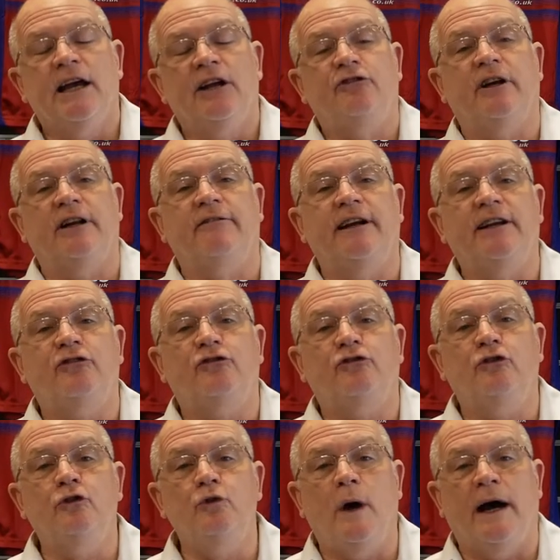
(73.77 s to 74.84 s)
generates
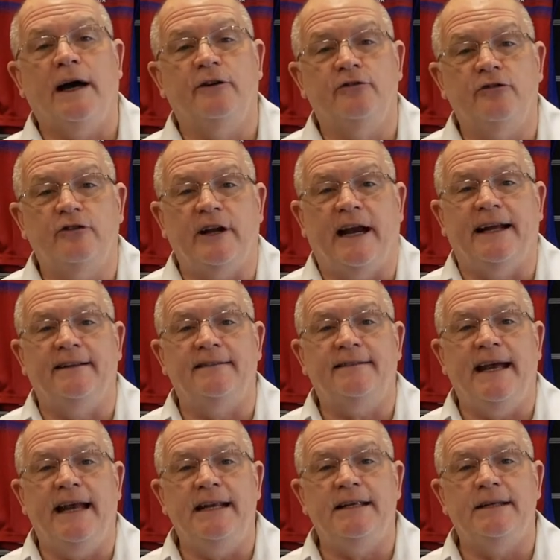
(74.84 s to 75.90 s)

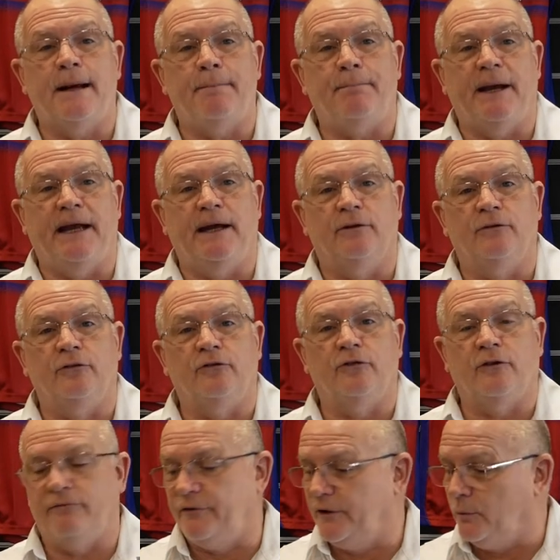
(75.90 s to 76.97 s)

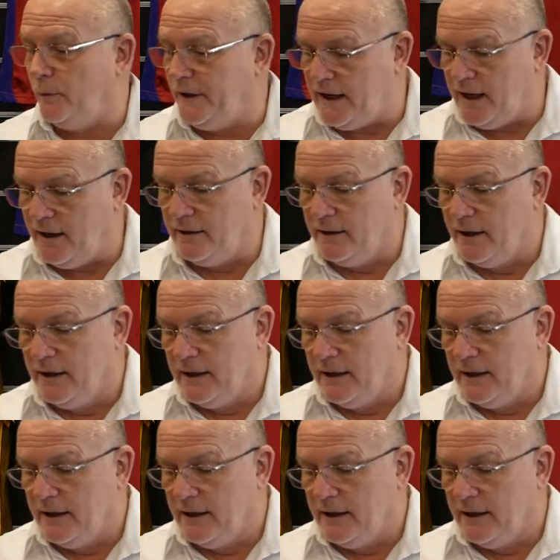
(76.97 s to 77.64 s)
£210 for the winner.